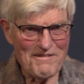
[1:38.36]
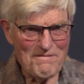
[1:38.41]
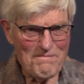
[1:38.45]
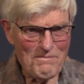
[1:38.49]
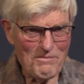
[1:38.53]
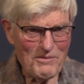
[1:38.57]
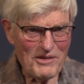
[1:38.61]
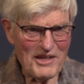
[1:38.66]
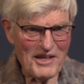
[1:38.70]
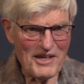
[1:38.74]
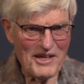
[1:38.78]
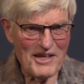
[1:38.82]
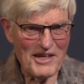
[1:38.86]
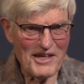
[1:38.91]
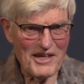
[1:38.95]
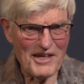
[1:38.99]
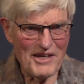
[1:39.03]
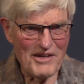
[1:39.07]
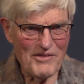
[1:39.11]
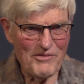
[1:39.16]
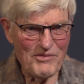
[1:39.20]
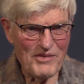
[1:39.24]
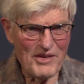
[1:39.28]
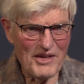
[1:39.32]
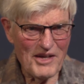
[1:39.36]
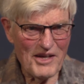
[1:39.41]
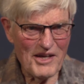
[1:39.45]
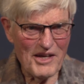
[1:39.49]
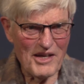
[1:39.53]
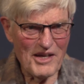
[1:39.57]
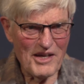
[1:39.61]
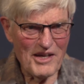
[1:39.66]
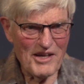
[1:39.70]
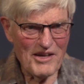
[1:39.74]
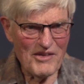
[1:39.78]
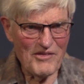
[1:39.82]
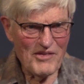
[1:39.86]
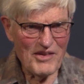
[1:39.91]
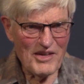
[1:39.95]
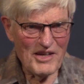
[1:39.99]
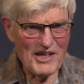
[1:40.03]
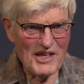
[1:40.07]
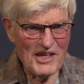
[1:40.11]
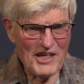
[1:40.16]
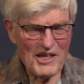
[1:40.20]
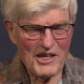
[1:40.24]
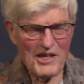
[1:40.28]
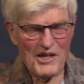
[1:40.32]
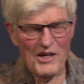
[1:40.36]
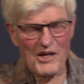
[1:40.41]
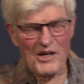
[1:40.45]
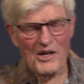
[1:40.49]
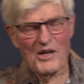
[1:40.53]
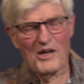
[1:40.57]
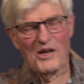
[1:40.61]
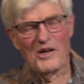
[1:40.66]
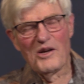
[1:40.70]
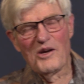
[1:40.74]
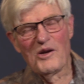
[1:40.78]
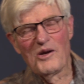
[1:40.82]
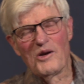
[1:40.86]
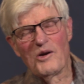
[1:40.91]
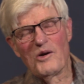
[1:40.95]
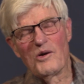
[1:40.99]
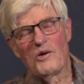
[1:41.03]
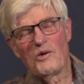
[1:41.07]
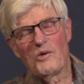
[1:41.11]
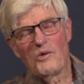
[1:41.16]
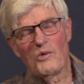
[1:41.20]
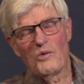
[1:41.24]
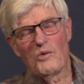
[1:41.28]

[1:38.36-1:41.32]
What does a drilling engineer do as a